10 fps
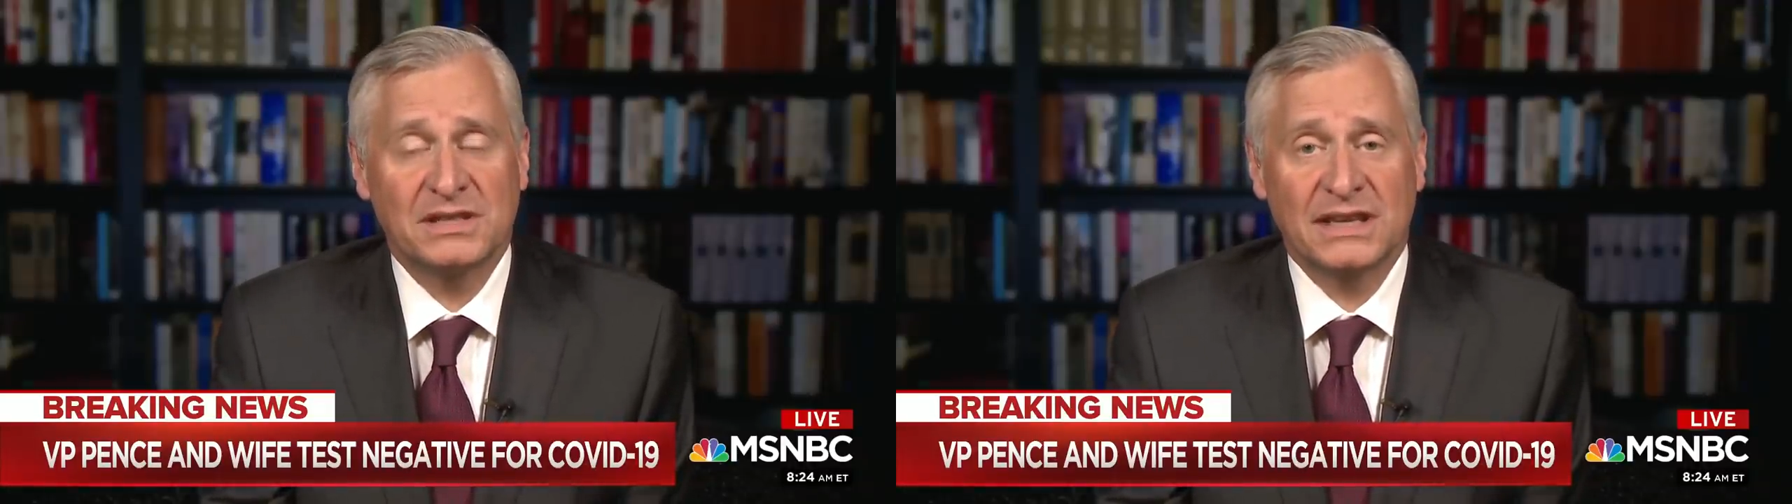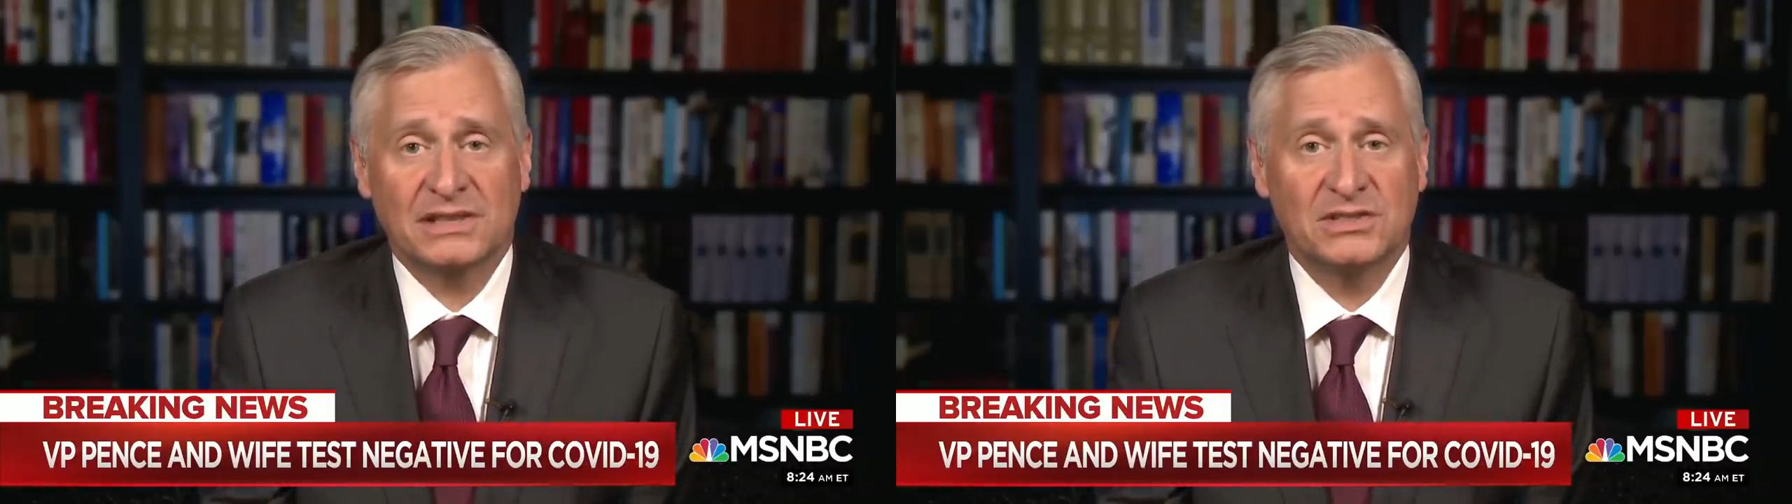the
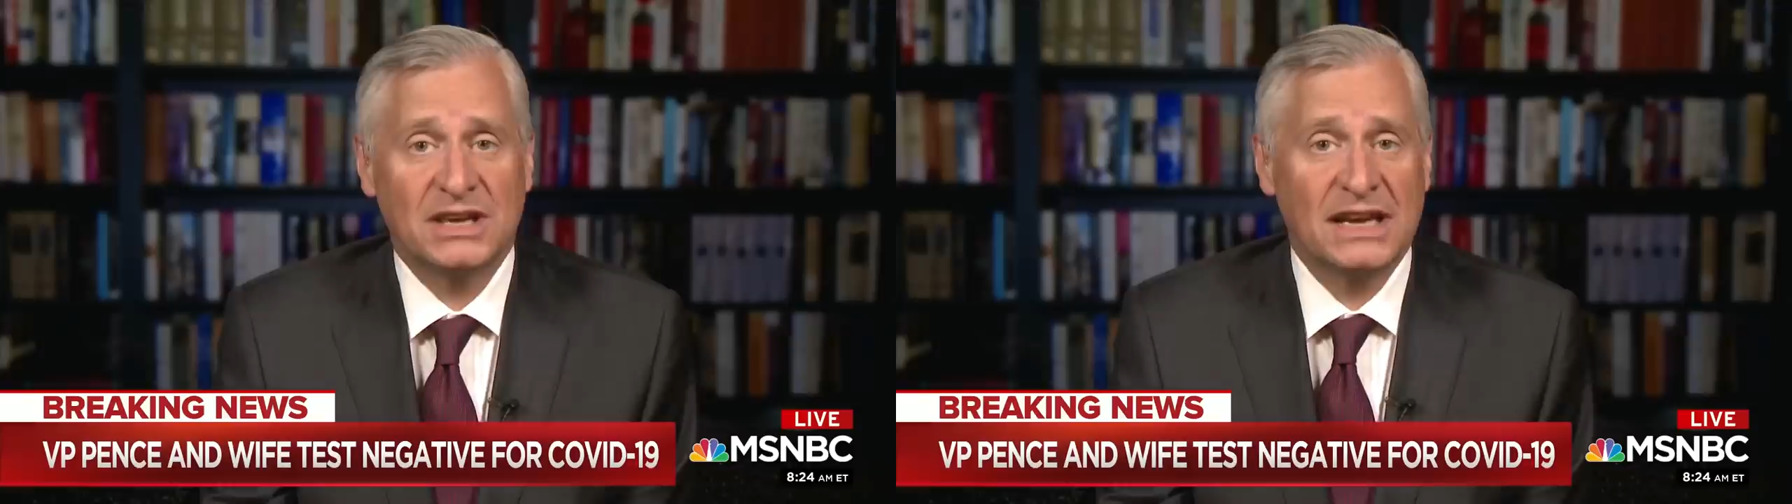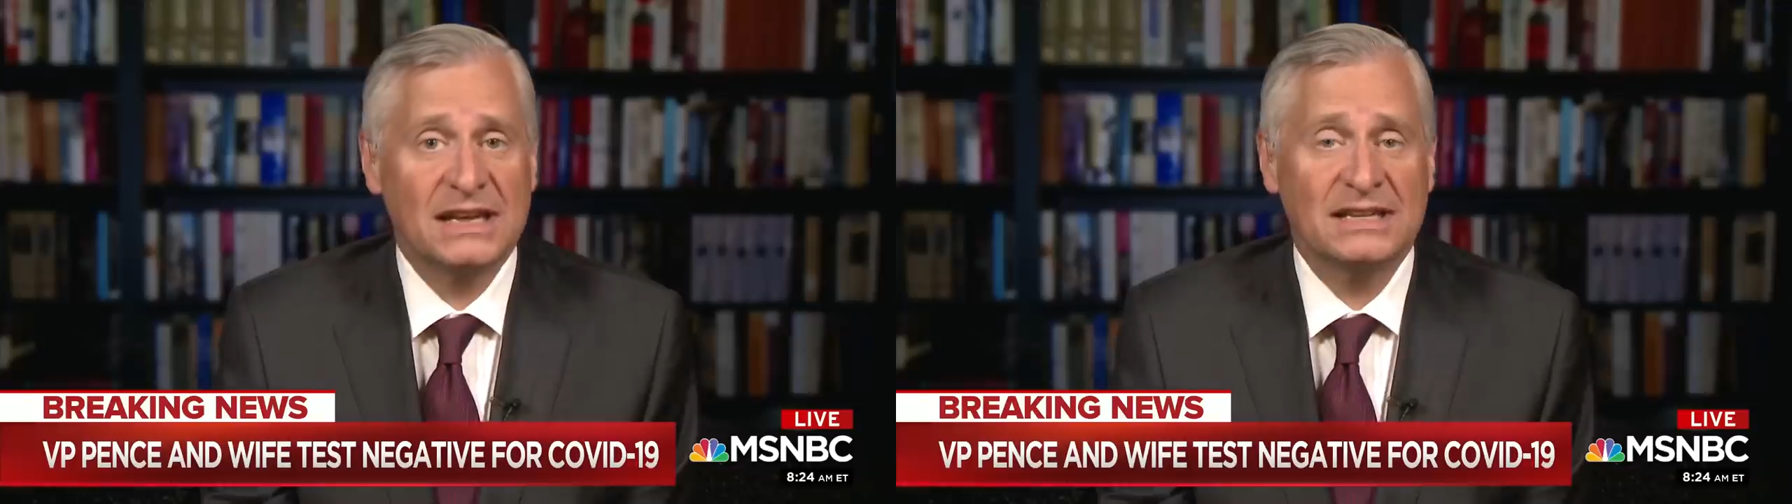next
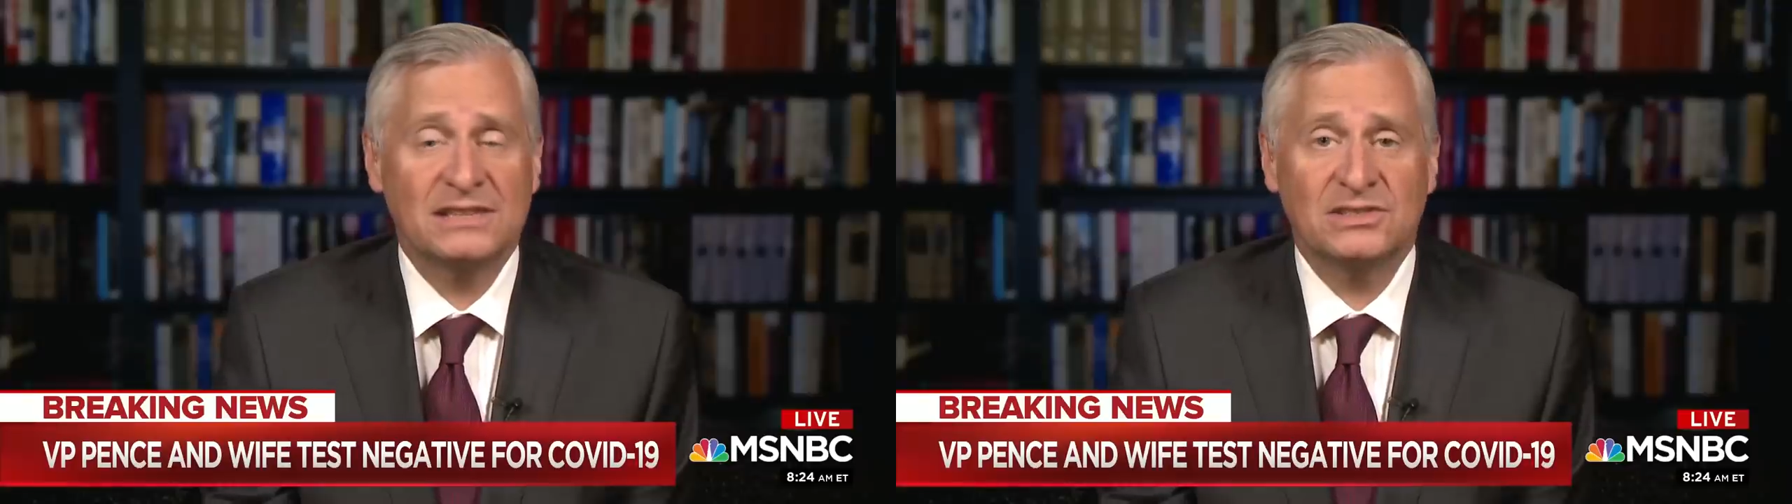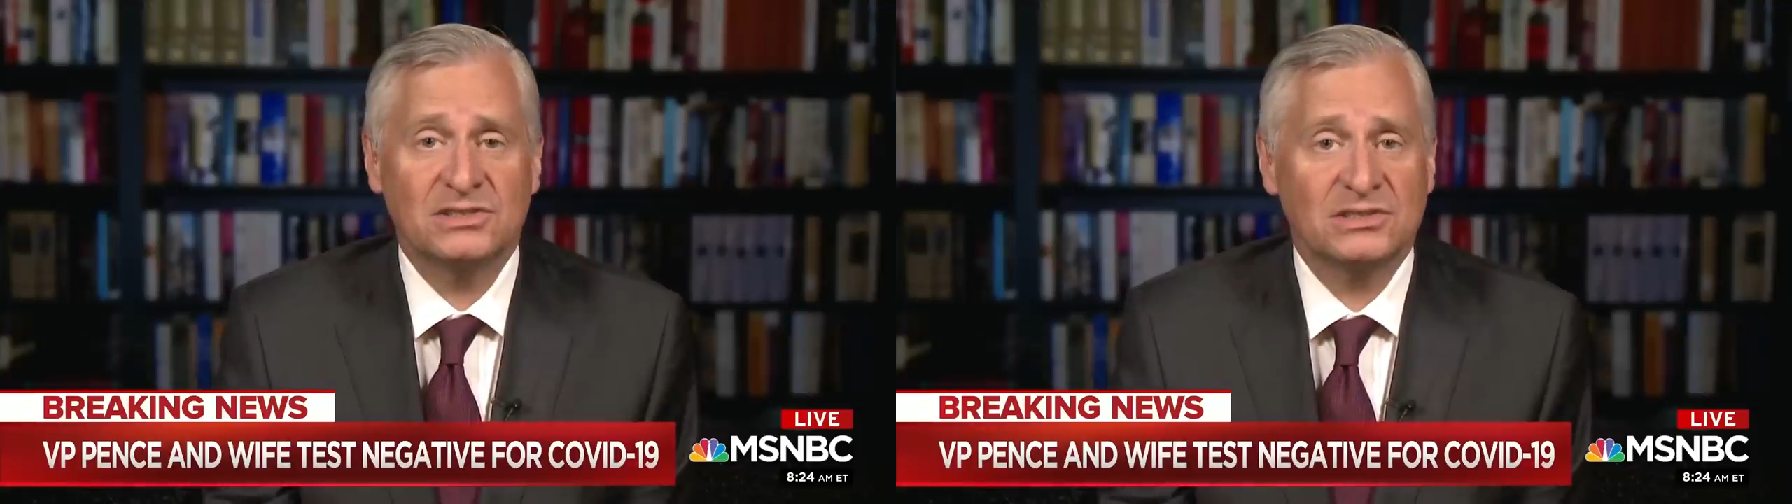
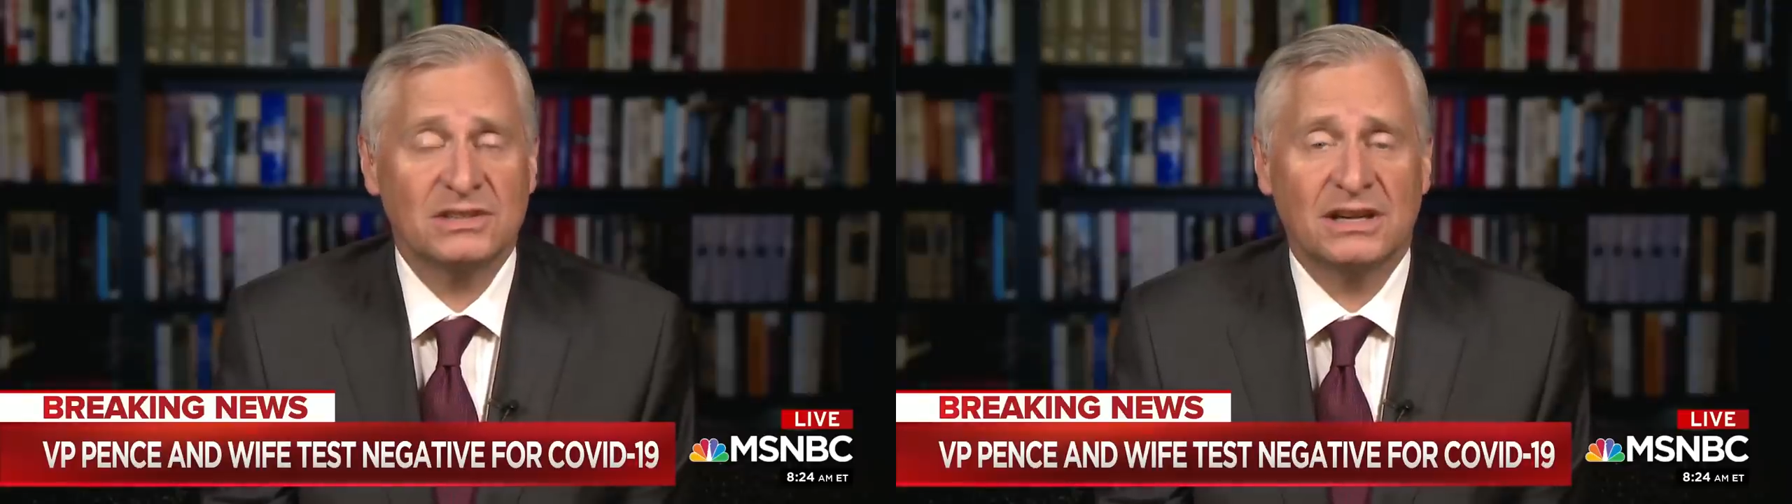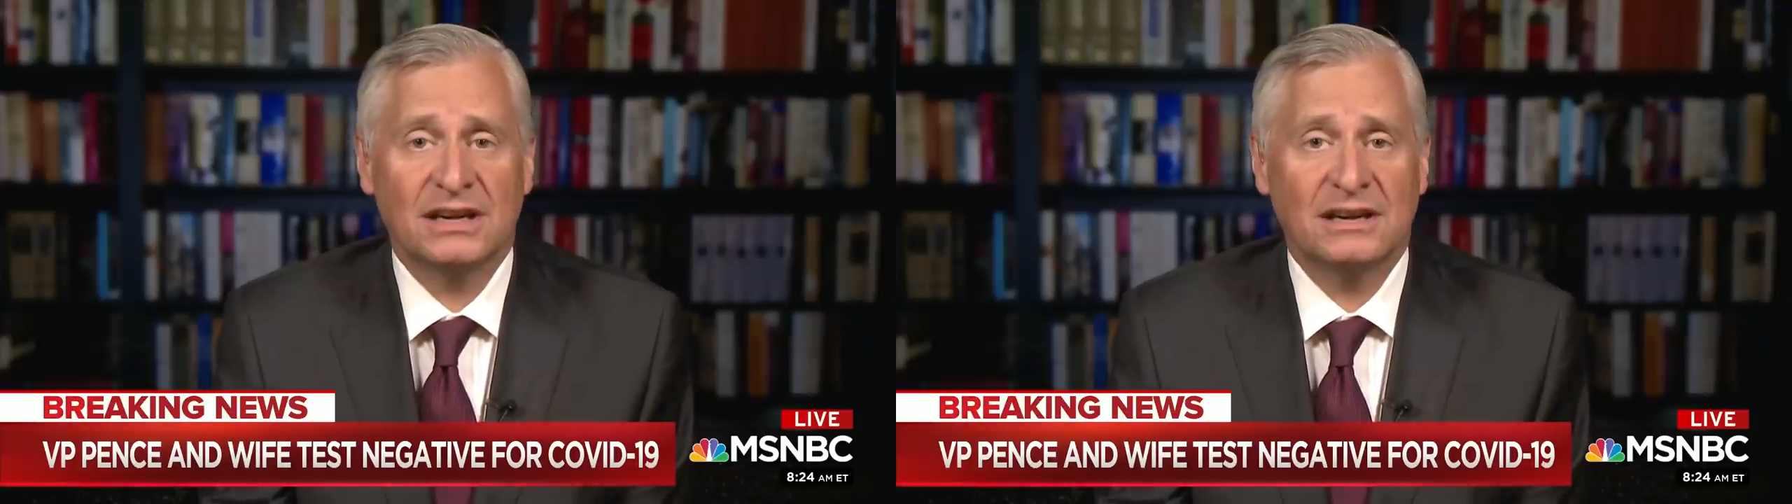days
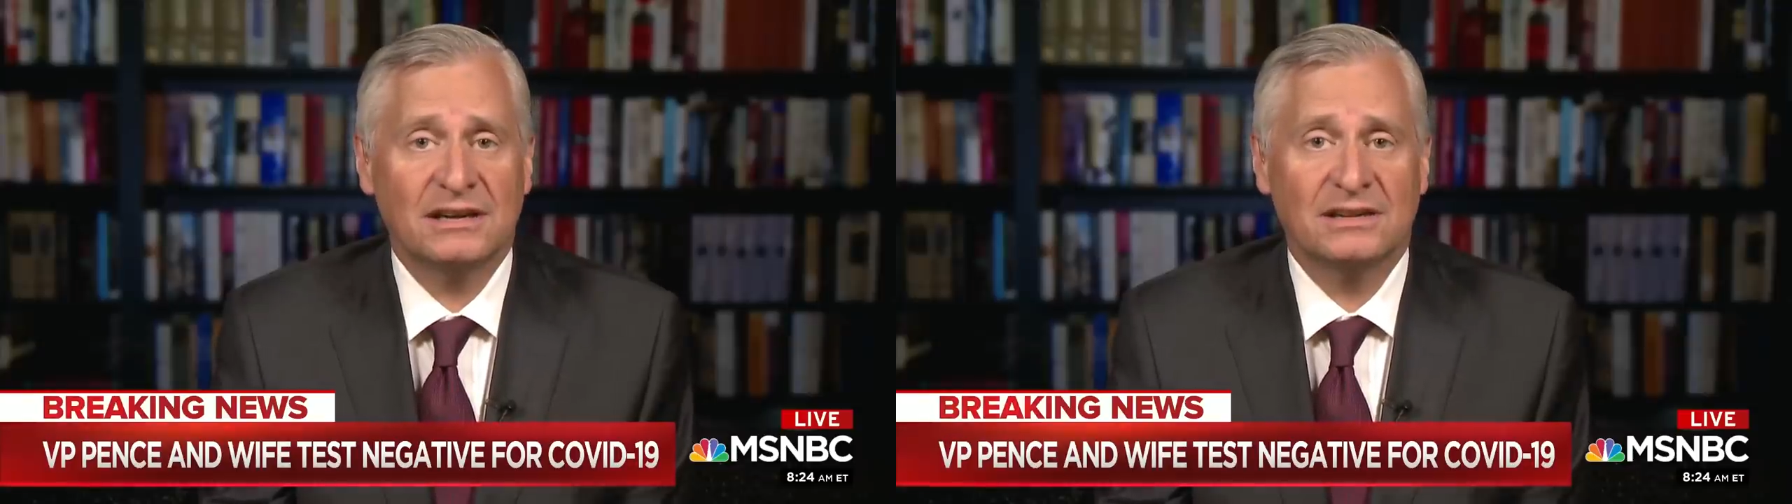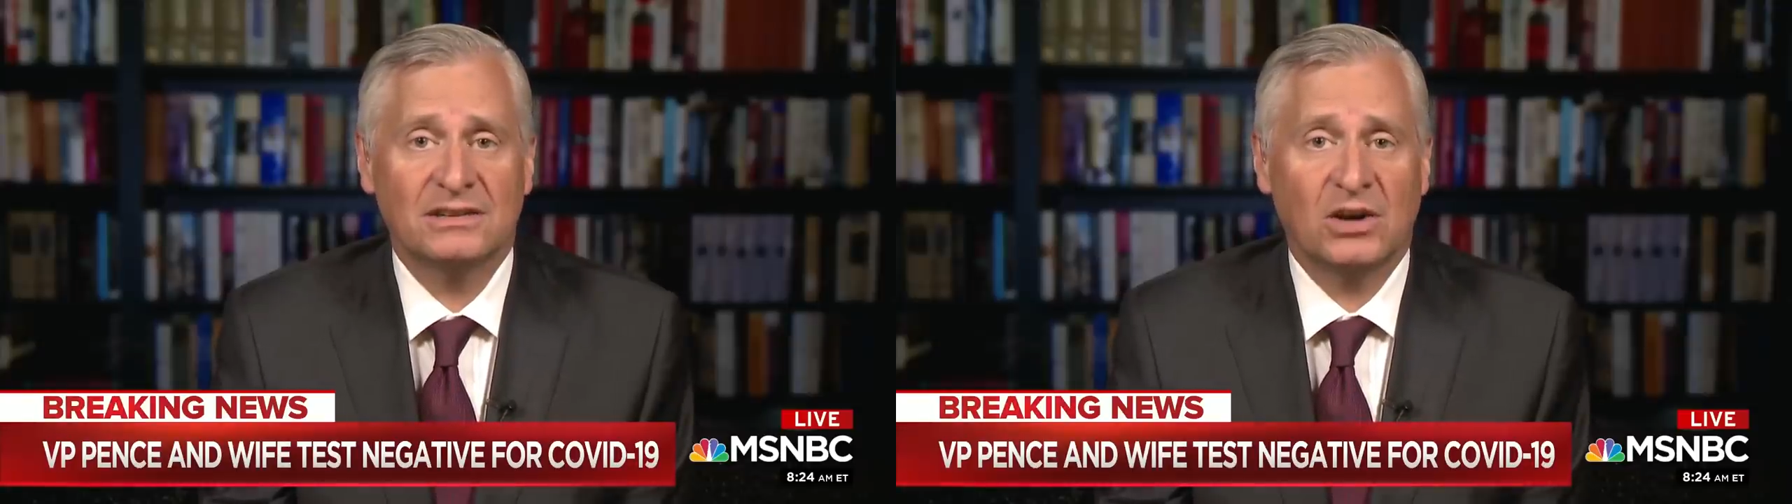uh,